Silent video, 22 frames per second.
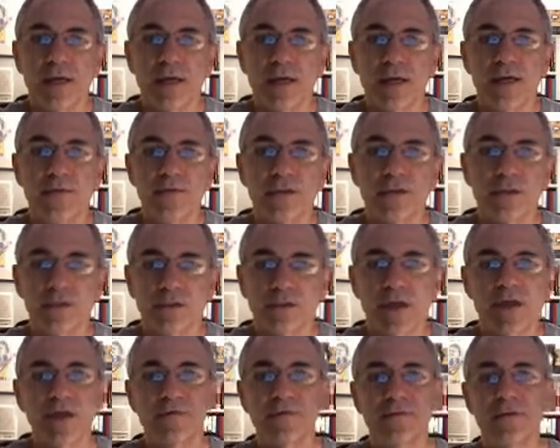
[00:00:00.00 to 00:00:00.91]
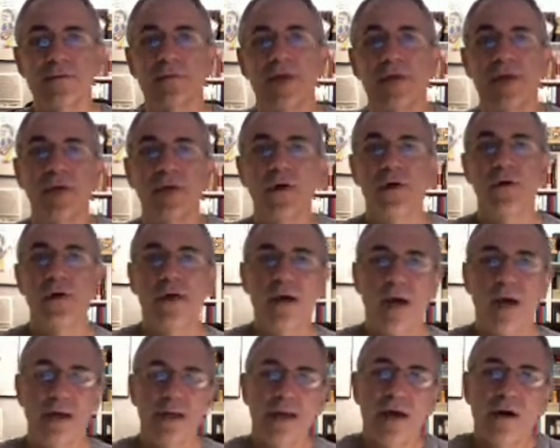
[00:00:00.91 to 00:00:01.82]
And there's a lot of debate going
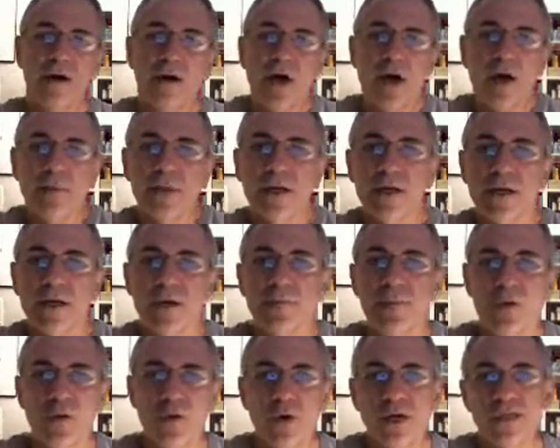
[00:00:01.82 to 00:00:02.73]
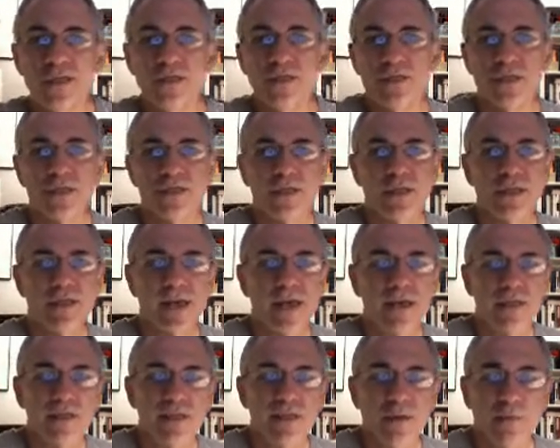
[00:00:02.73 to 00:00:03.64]
on now. But a couple questions, and
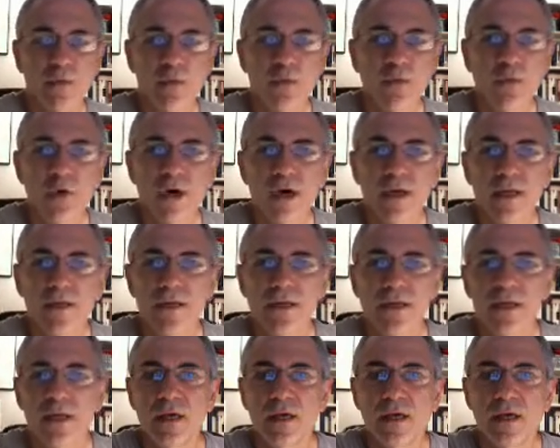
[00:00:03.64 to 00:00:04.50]
that is, number one,